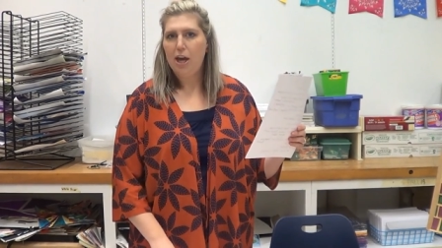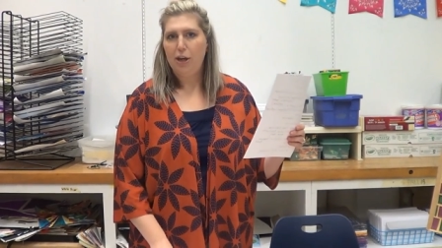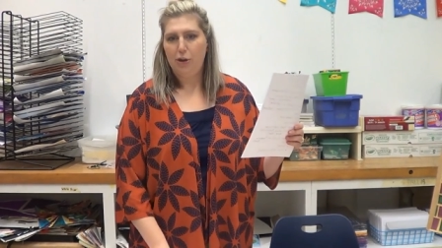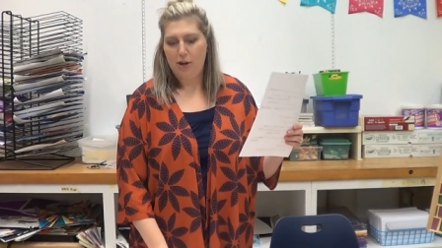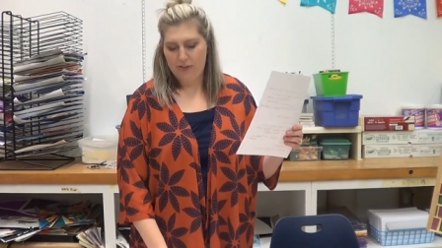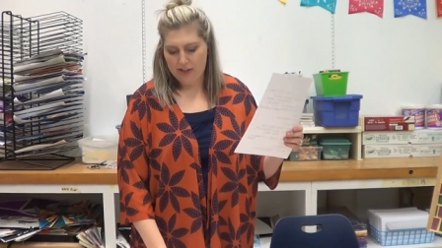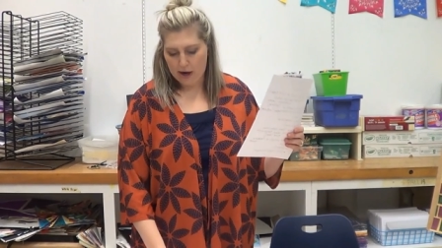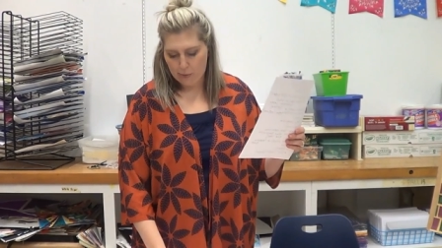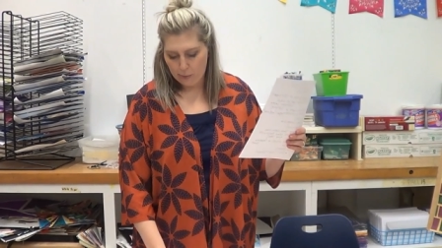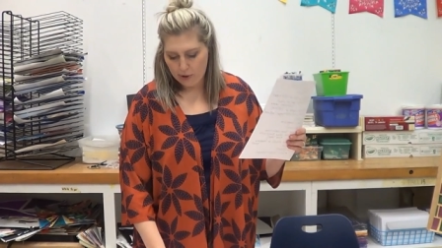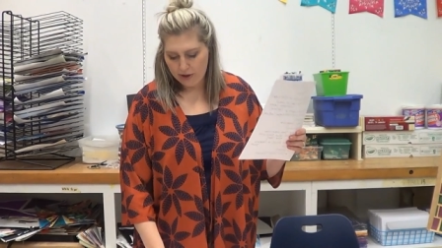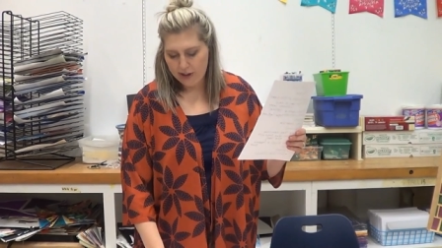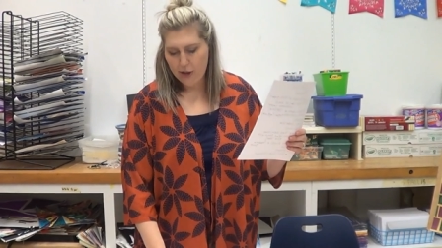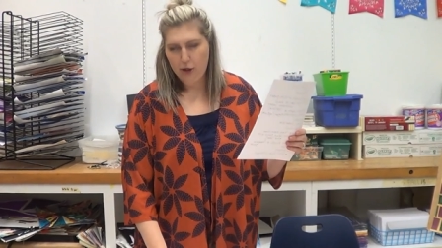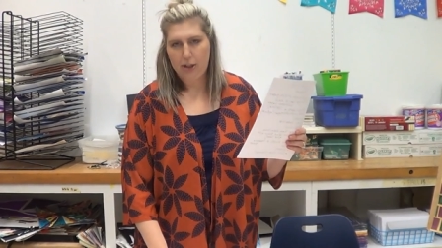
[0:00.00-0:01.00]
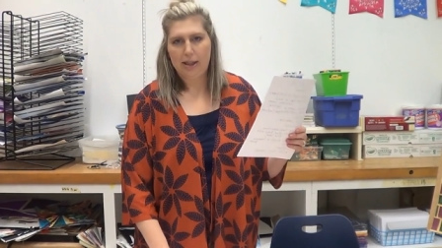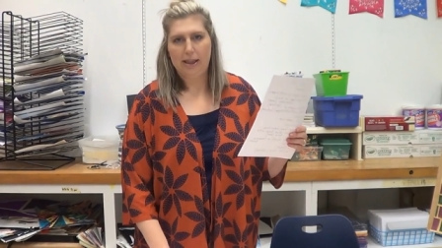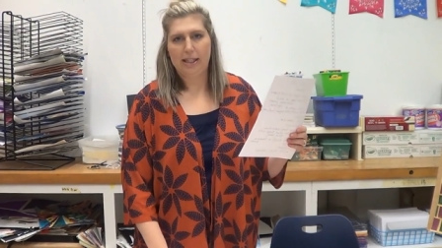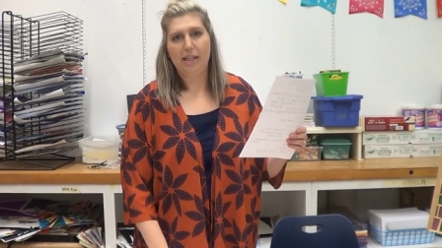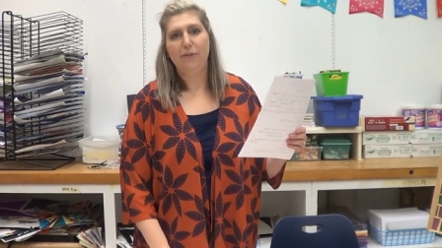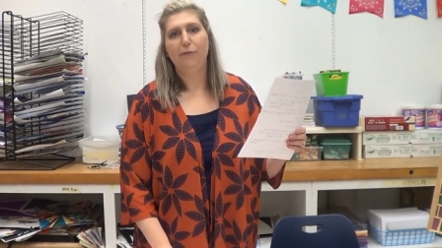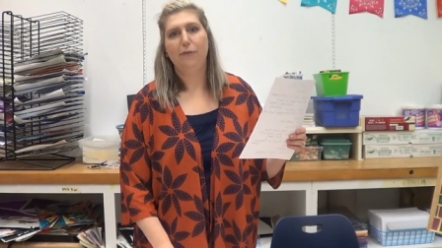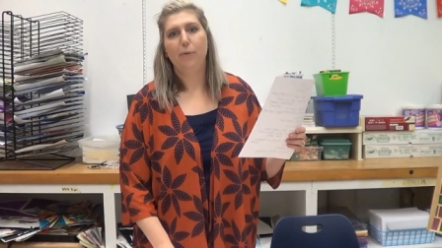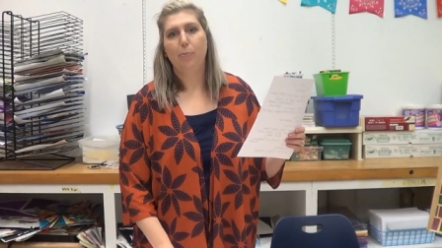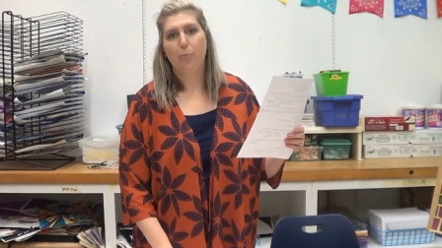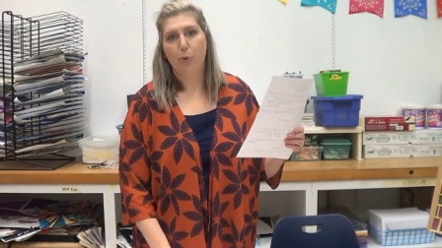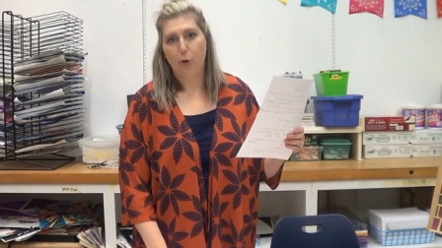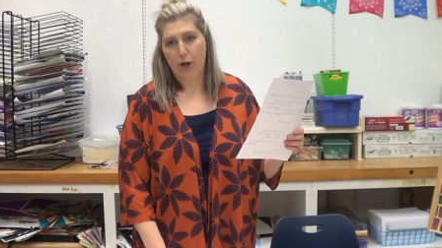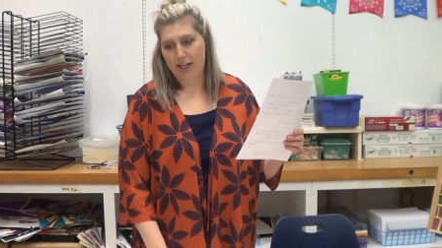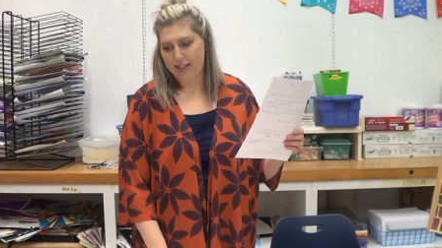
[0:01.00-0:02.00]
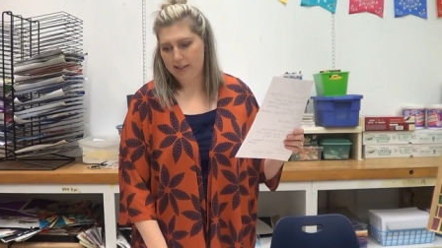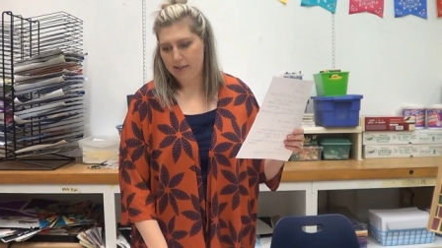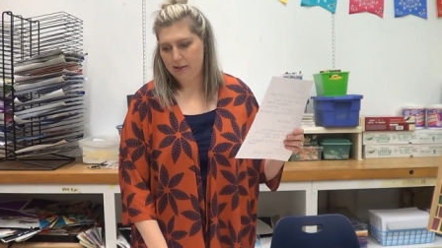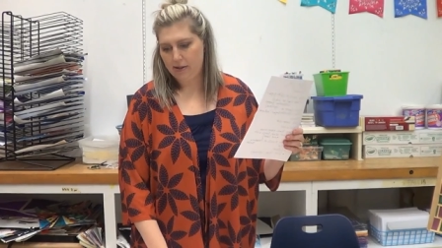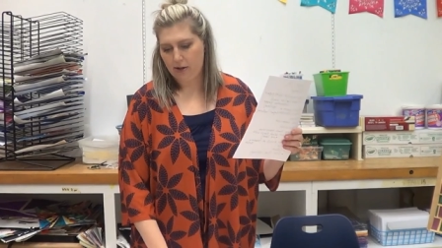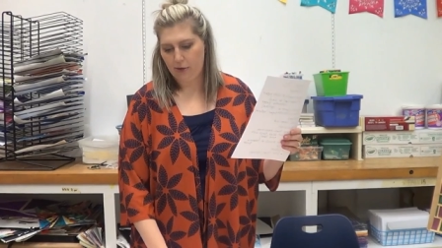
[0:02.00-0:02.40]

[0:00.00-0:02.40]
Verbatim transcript: you get that really good leaf print.